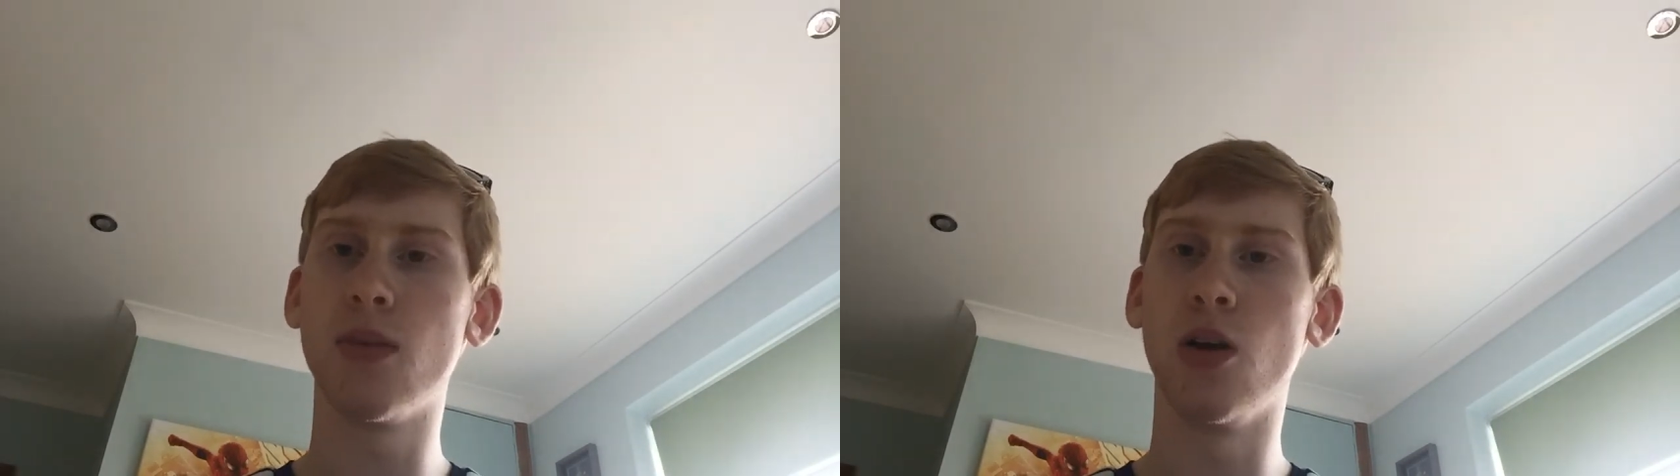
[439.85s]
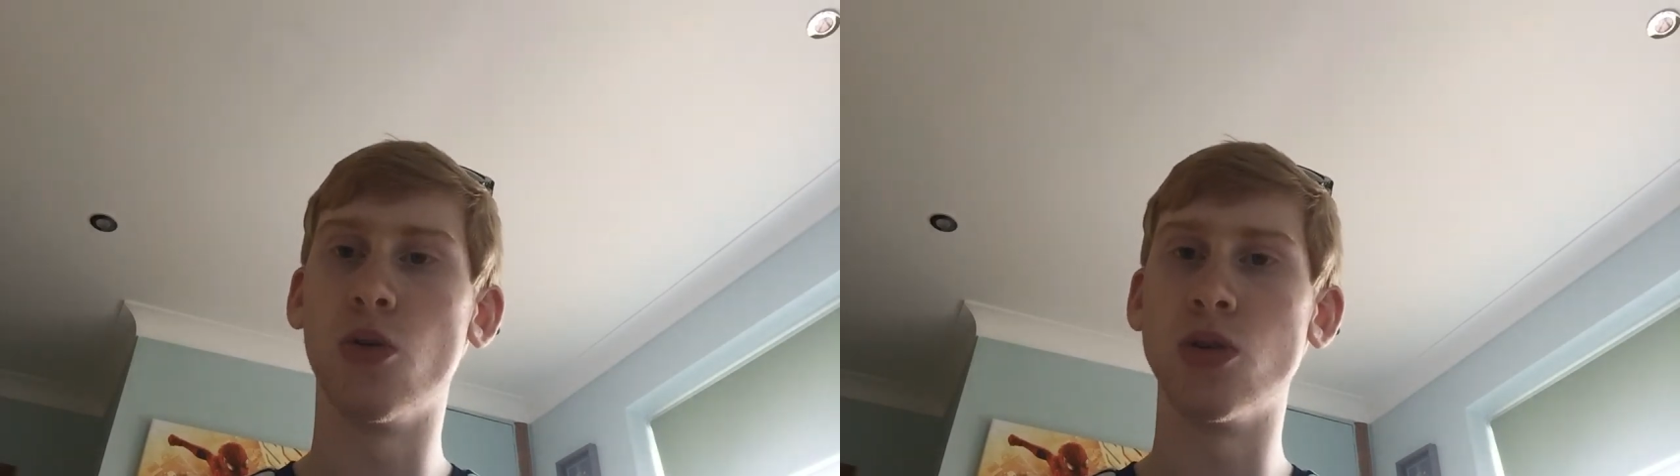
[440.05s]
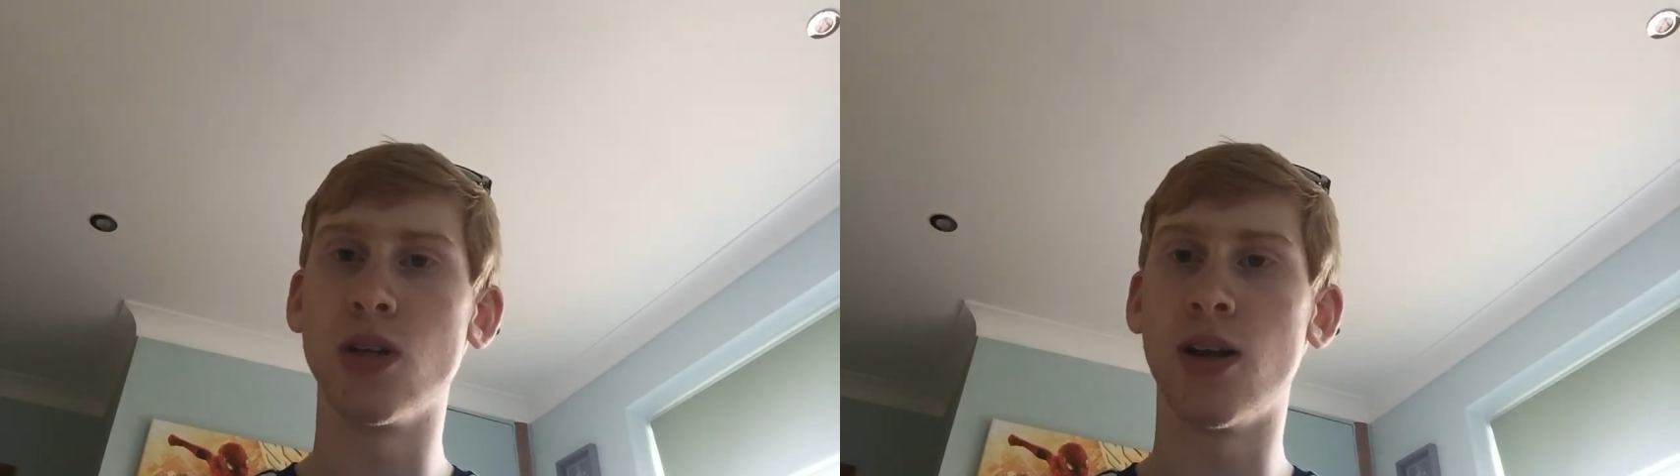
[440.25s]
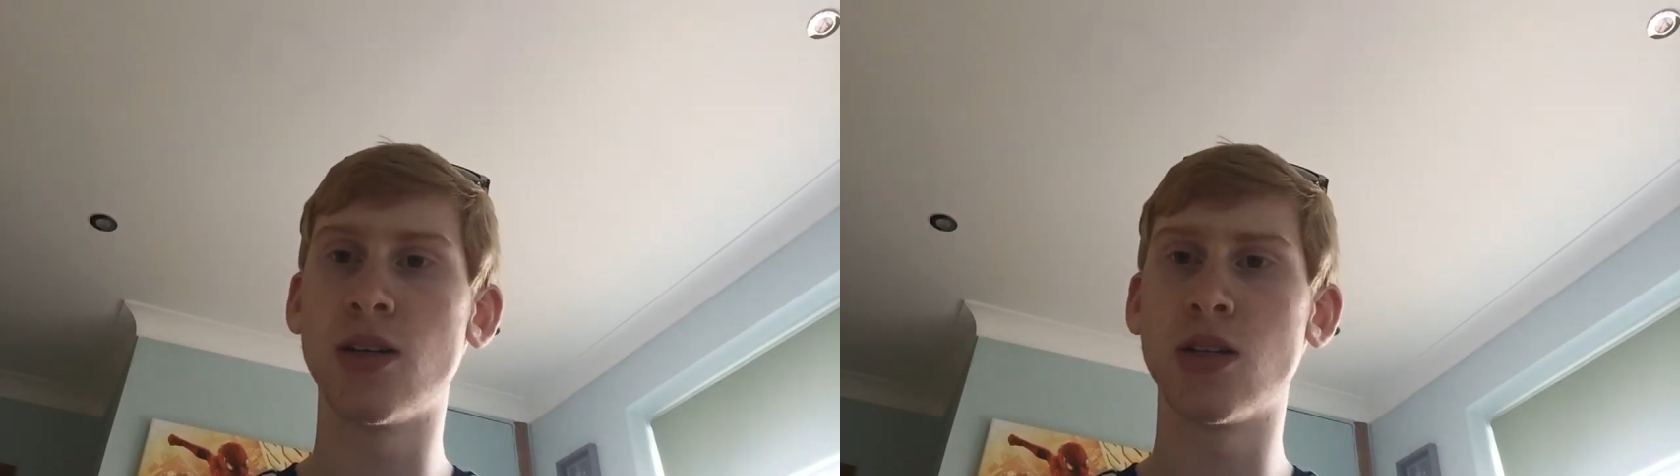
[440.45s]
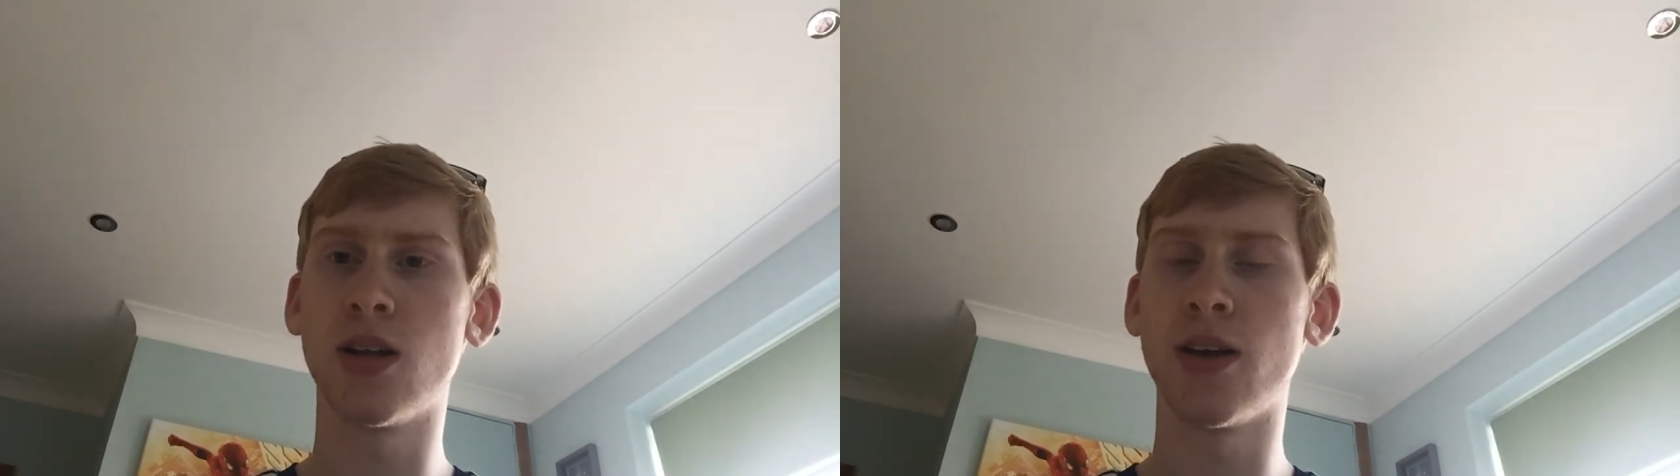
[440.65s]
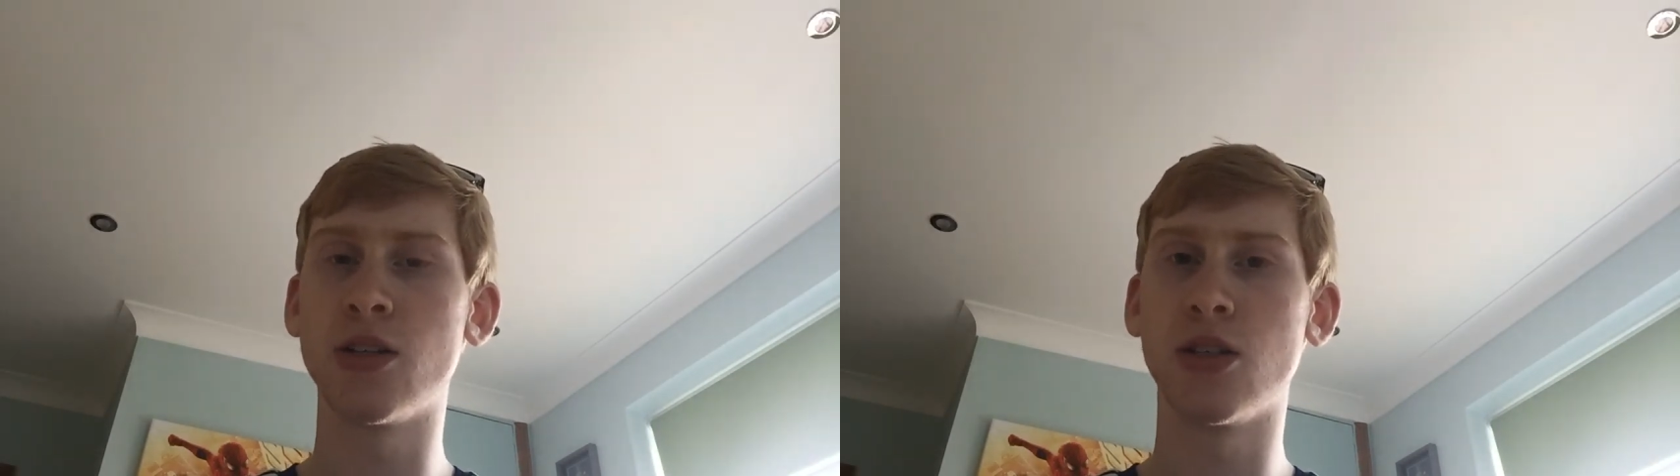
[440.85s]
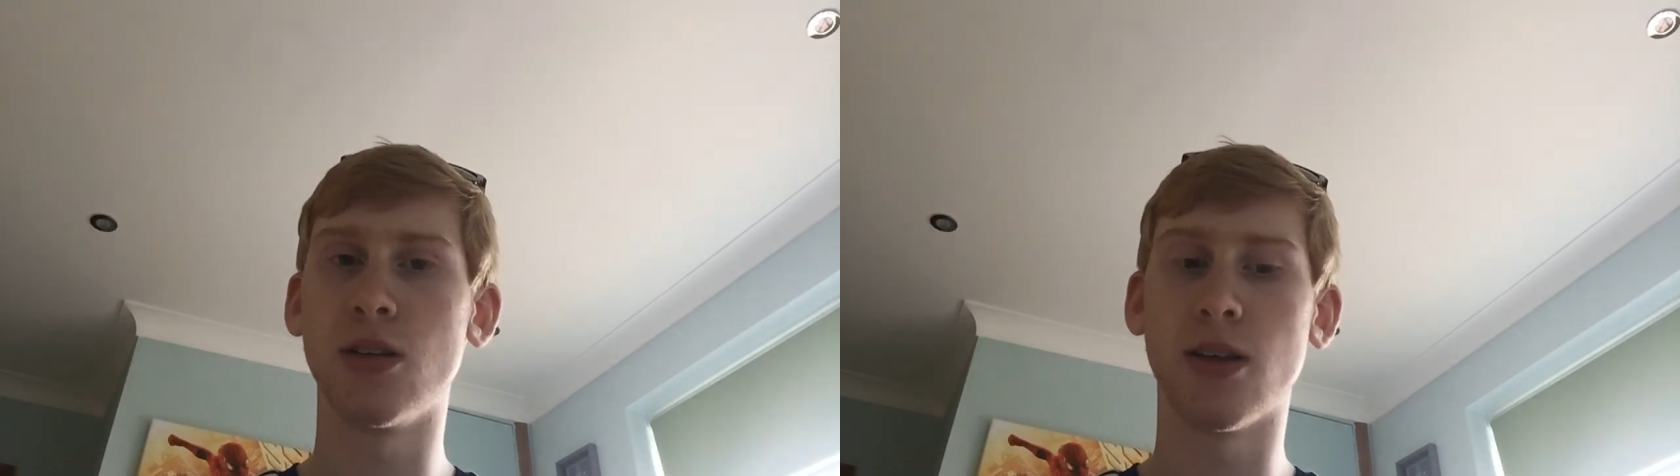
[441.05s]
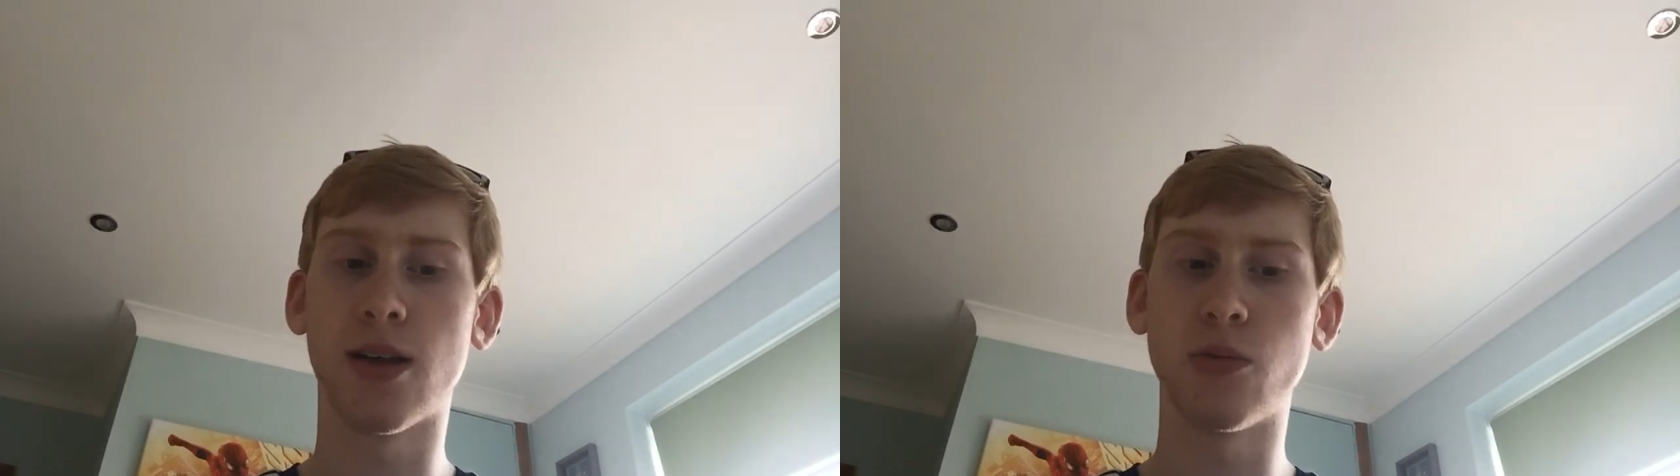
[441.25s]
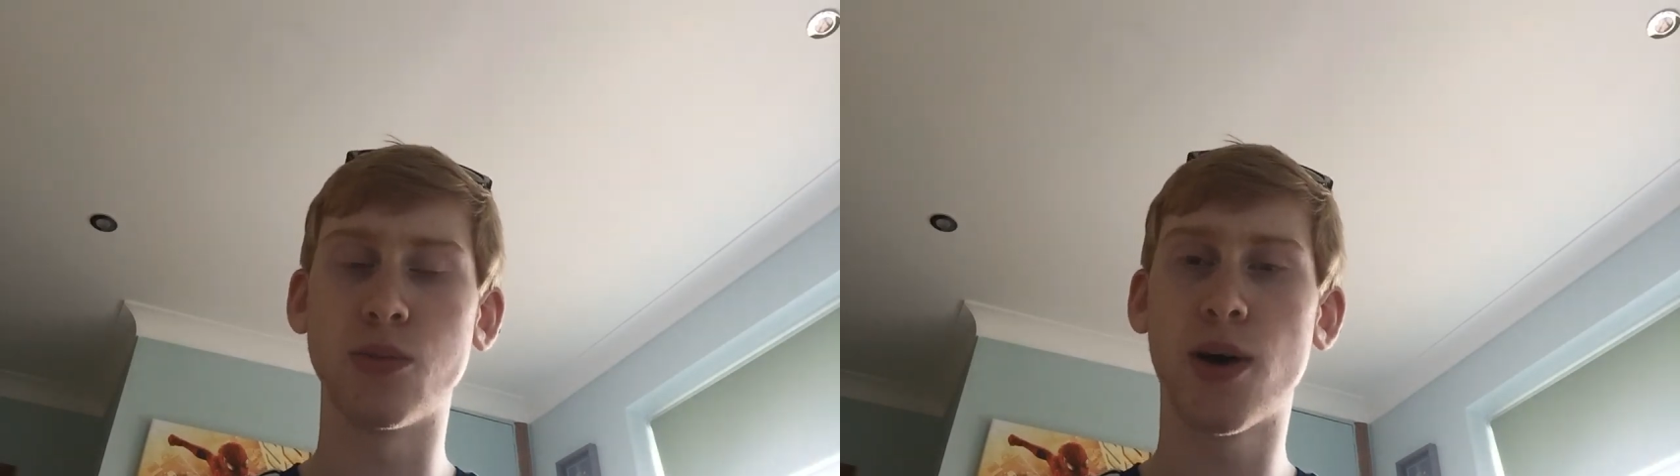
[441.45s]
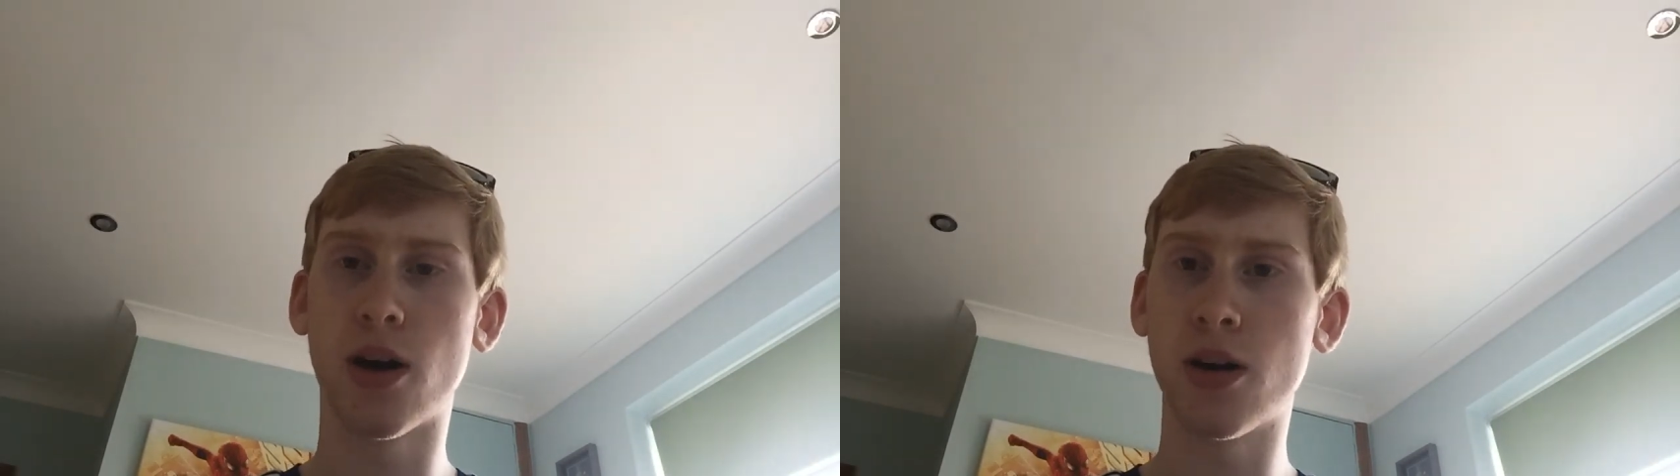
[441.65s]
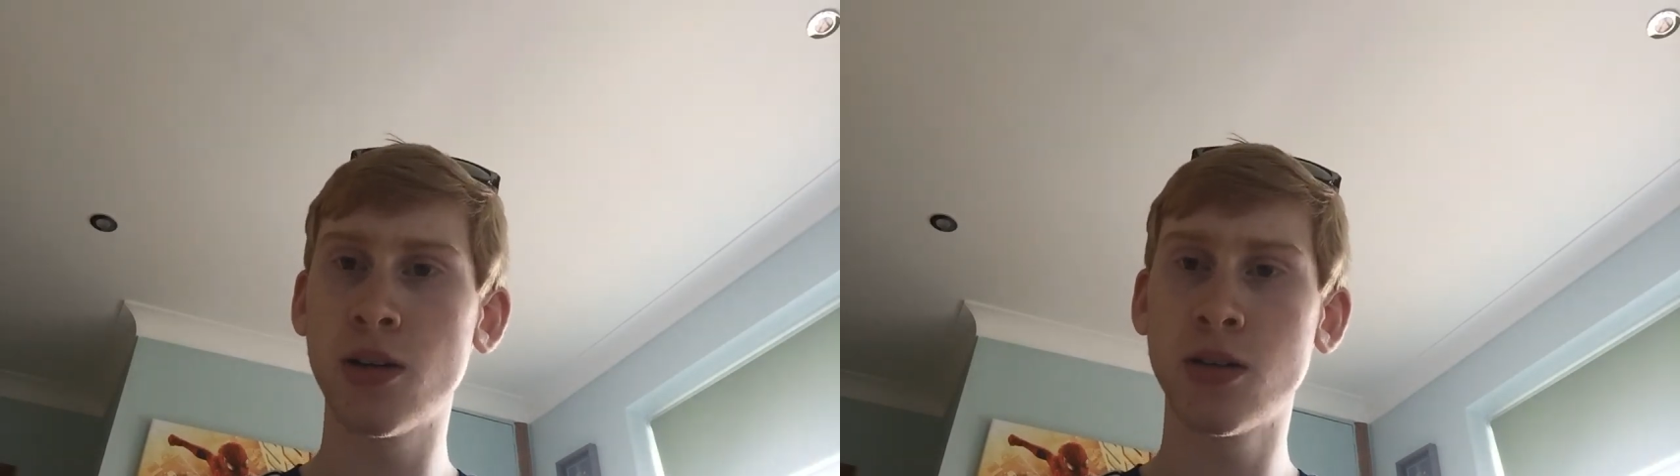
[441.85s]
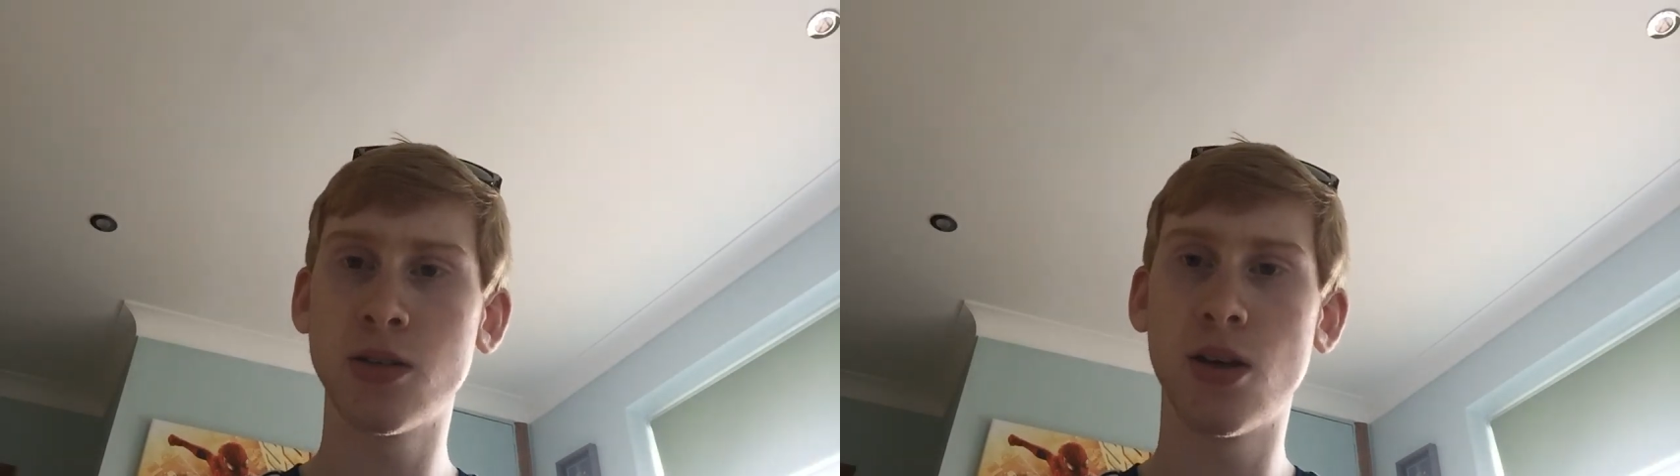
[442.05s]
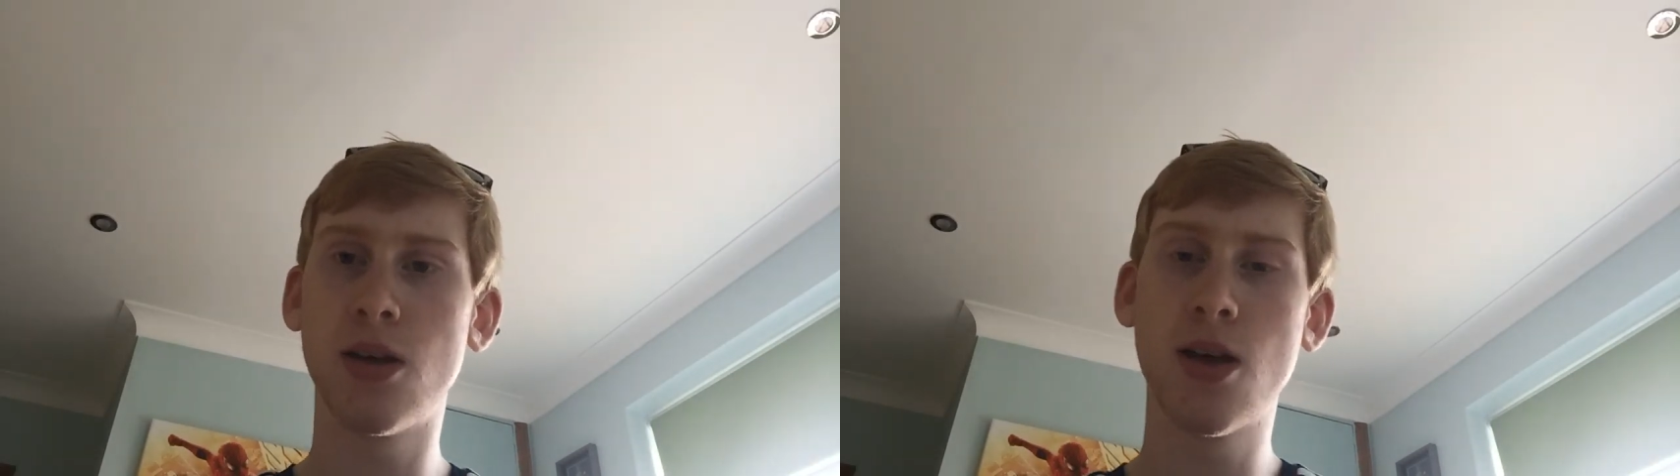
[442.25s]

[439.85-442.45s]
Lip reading: laws and legislation that was passed,